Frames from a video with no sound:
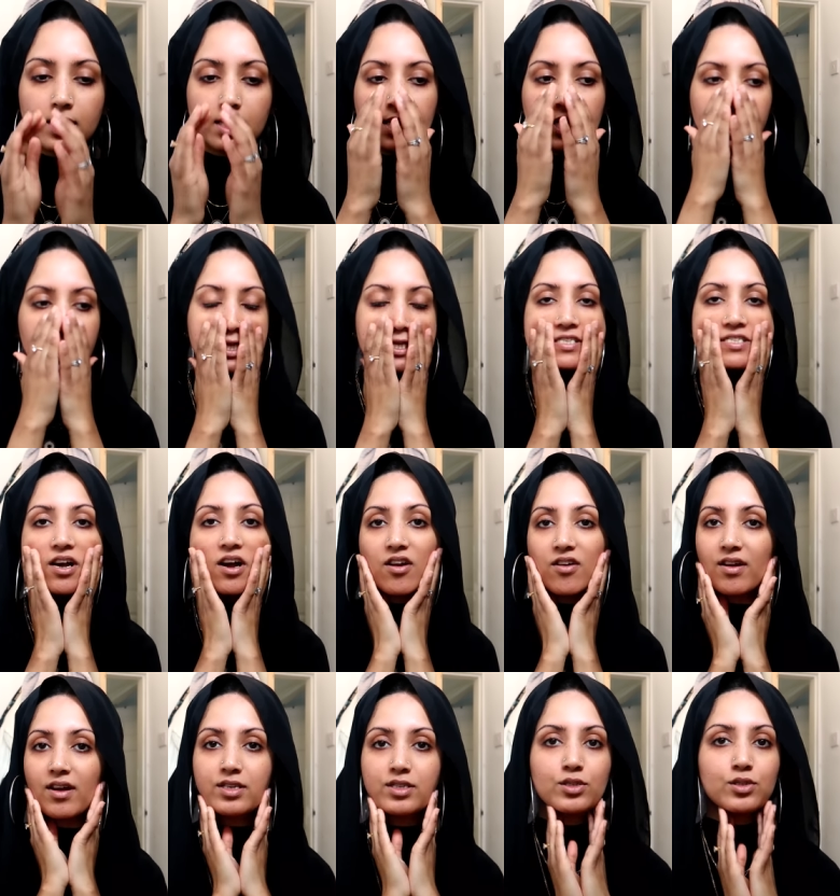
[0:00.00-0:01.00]
The kids
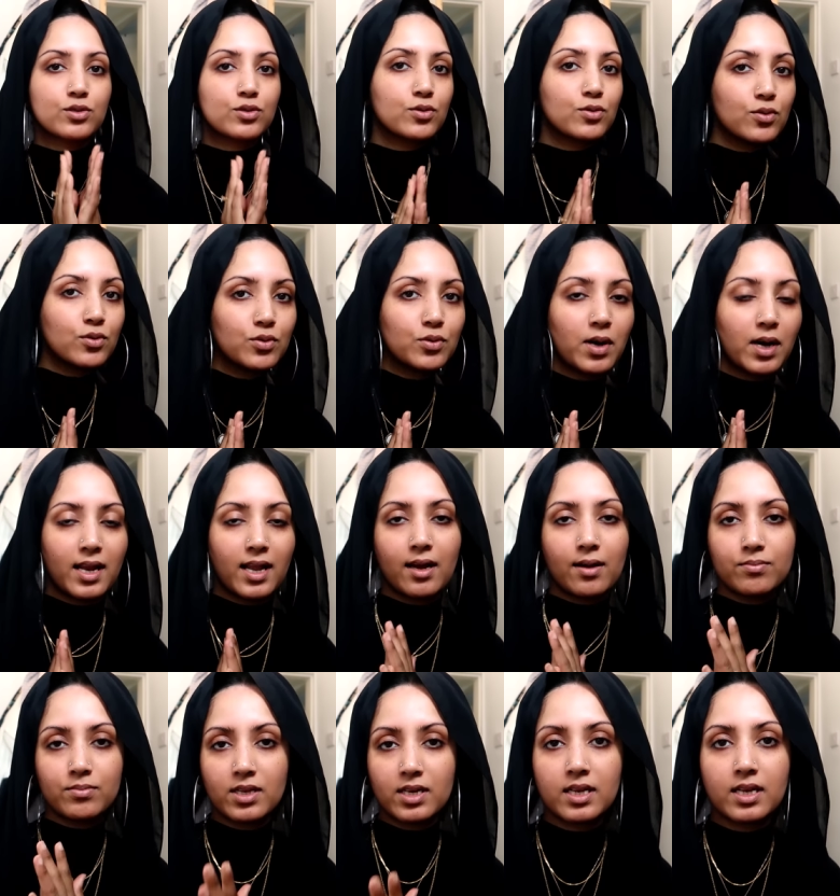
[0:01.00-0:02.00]
are at school.
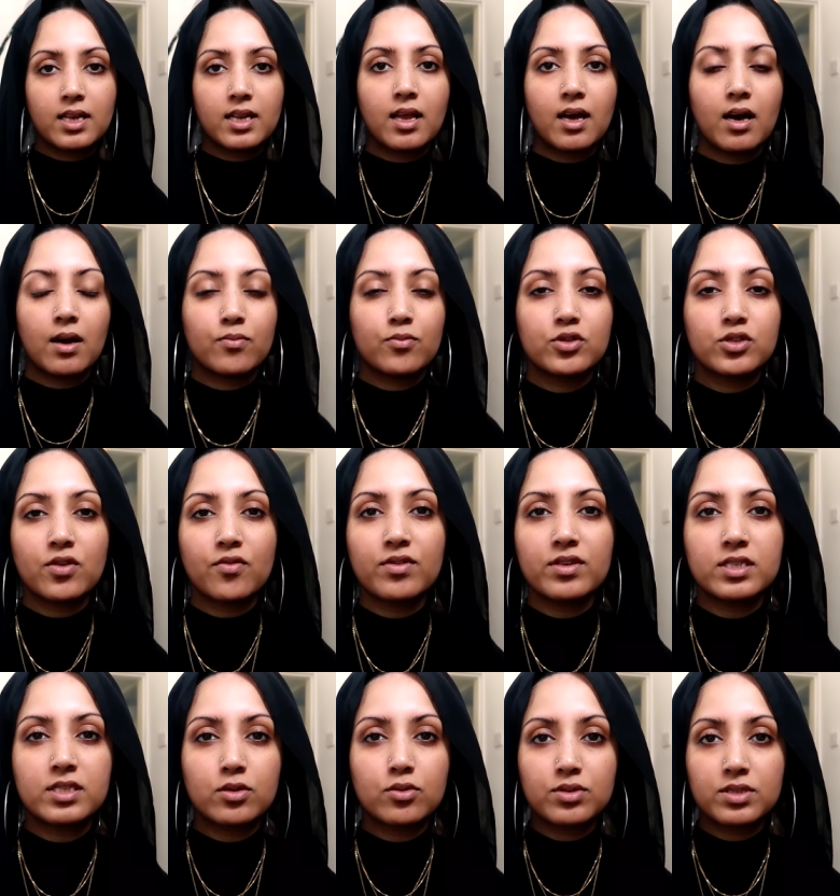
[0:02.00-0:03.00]
Alhamdulillah,
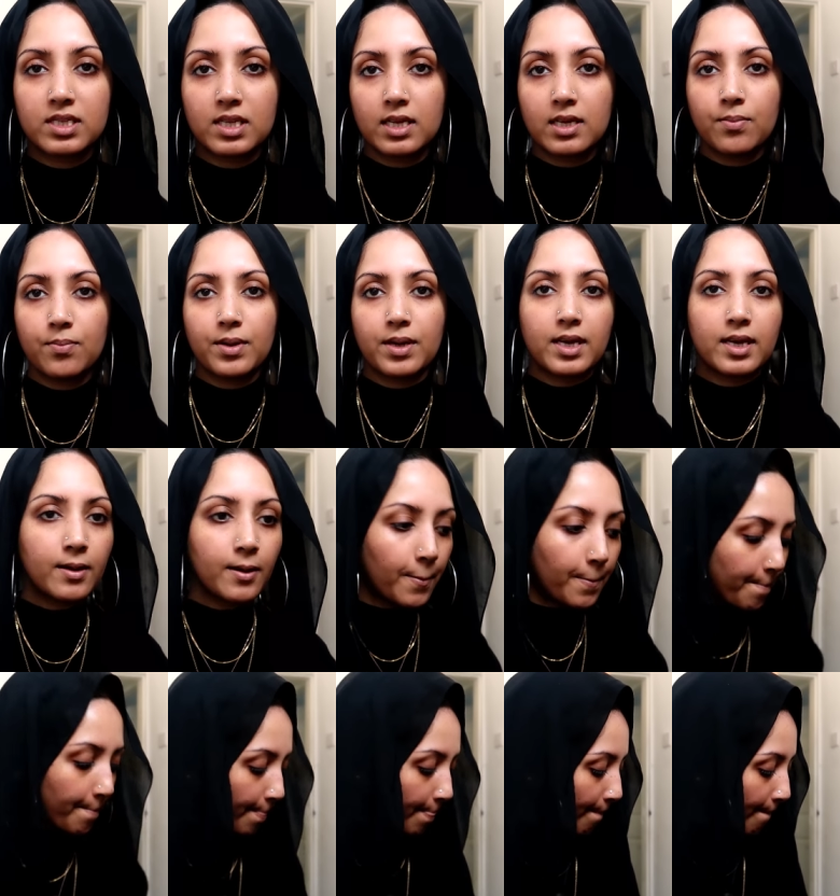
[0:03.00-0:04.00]
Mustafa's still
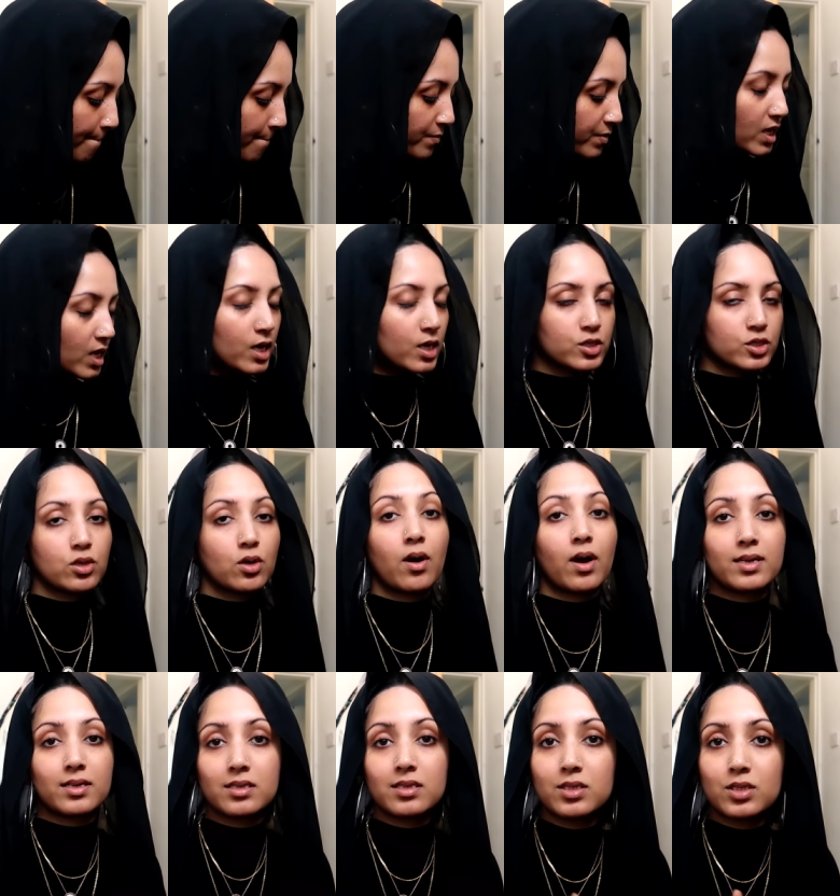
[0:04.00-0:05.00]
sleeping so
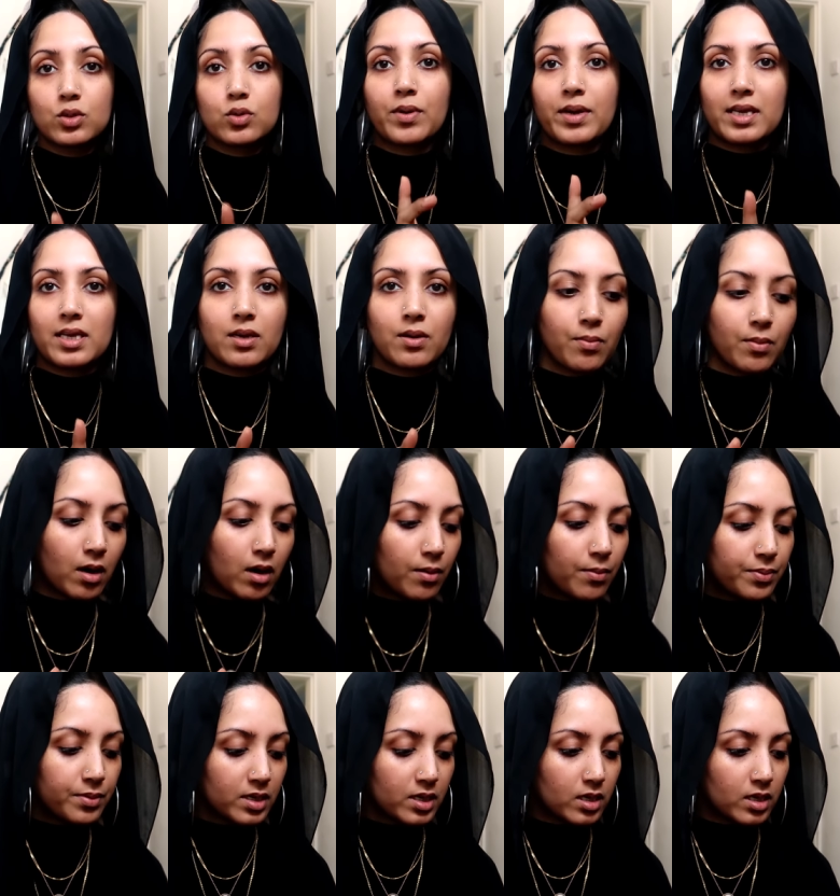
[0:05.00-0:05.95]
I need to wake him up.